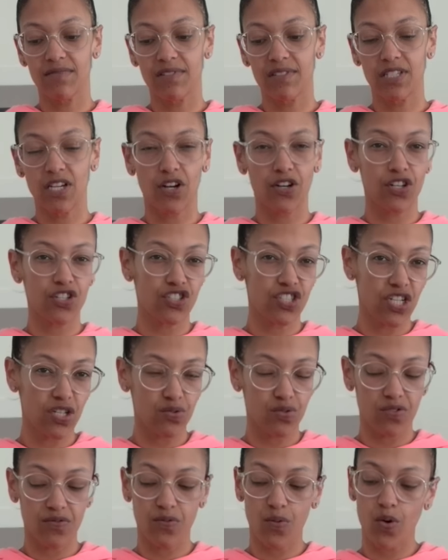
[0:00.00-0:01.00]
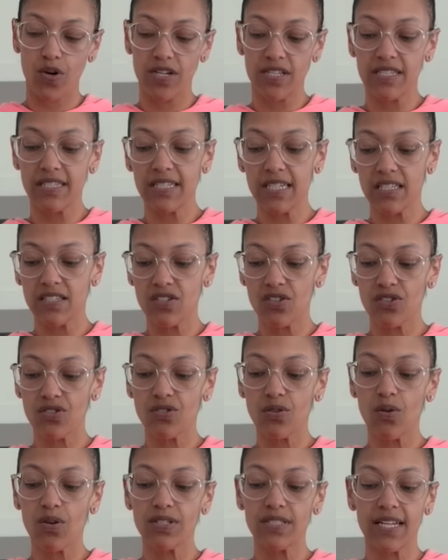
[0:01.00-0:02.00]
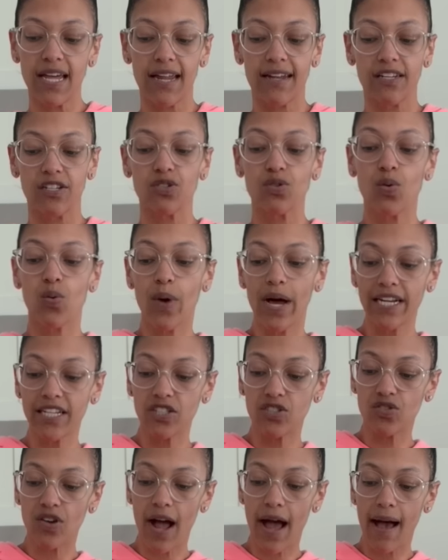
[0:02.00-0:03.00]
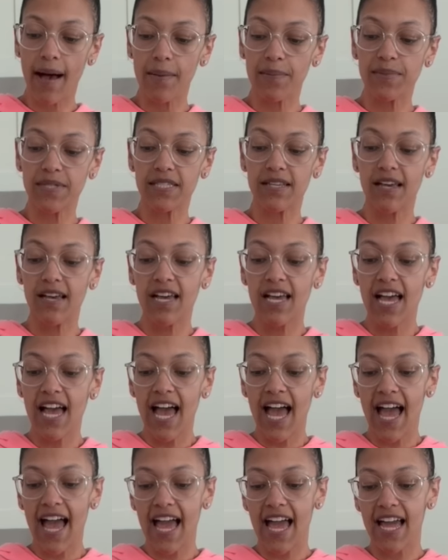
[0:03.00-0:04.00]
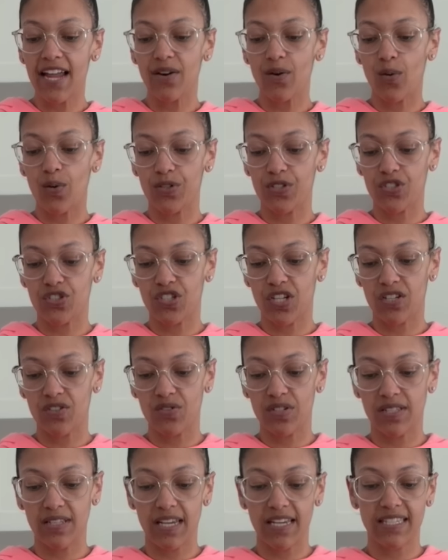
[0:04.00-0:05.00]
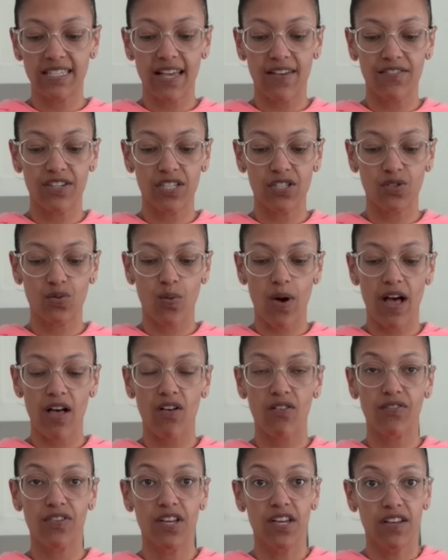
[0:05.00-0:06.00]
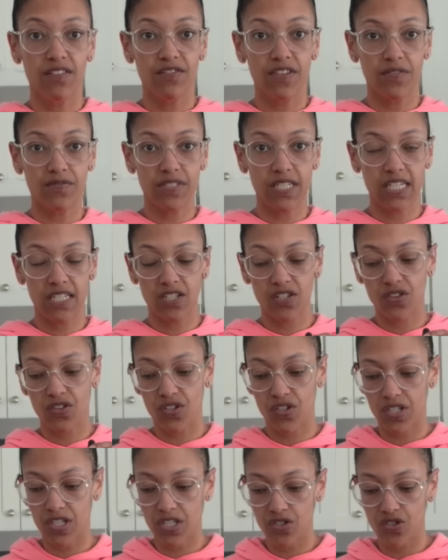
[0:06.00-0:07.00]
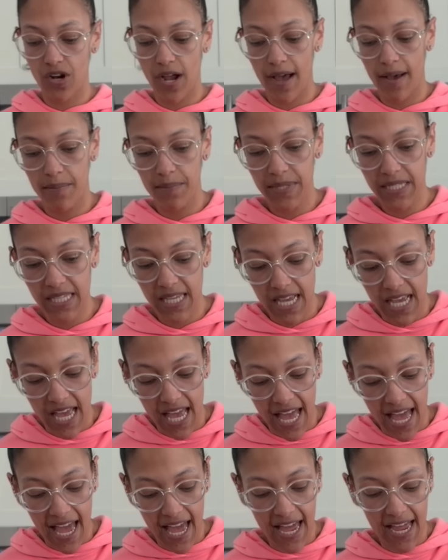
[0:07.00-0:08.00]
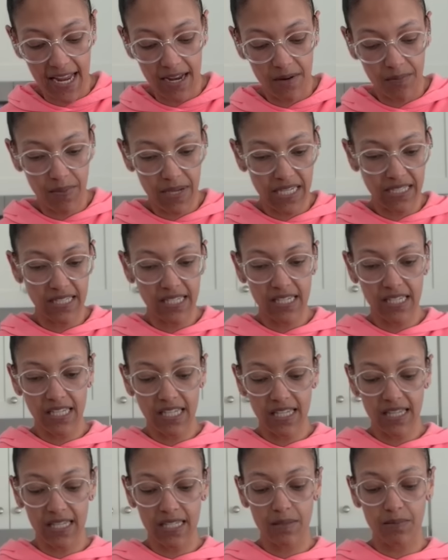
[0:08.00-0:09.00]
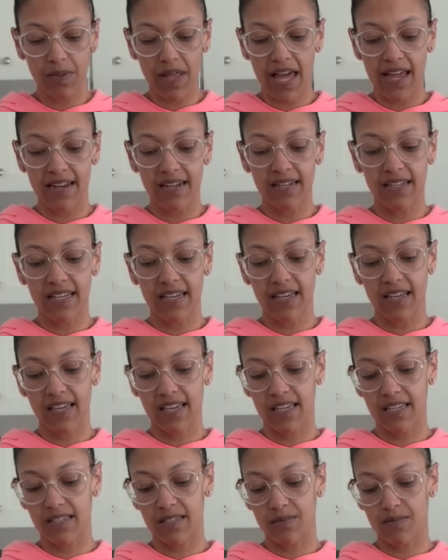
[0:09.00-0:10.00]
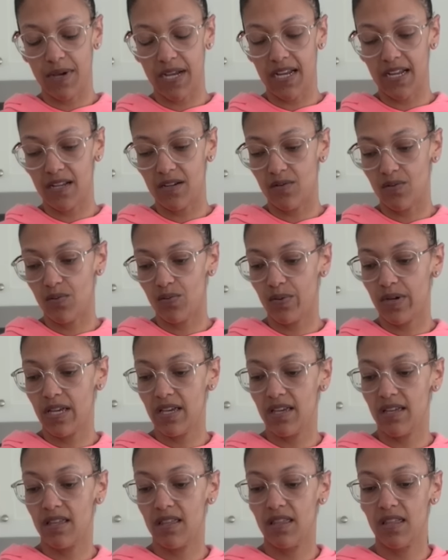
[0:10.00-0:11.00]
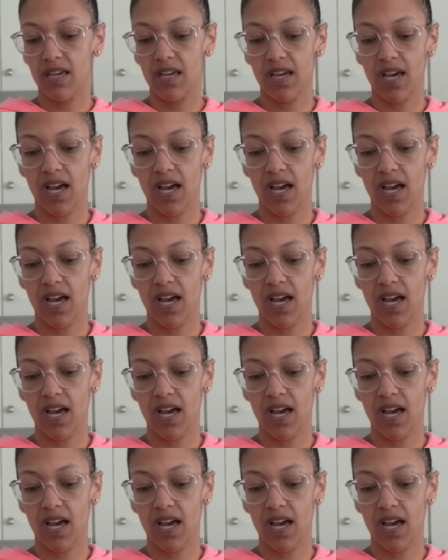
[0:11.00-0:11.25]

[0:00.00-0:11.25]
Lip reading: Younger children 4 to 6 years old, 10 to 20 drops, and older children like 7 to 12, 15 to 30 drops. And basically this blend is made with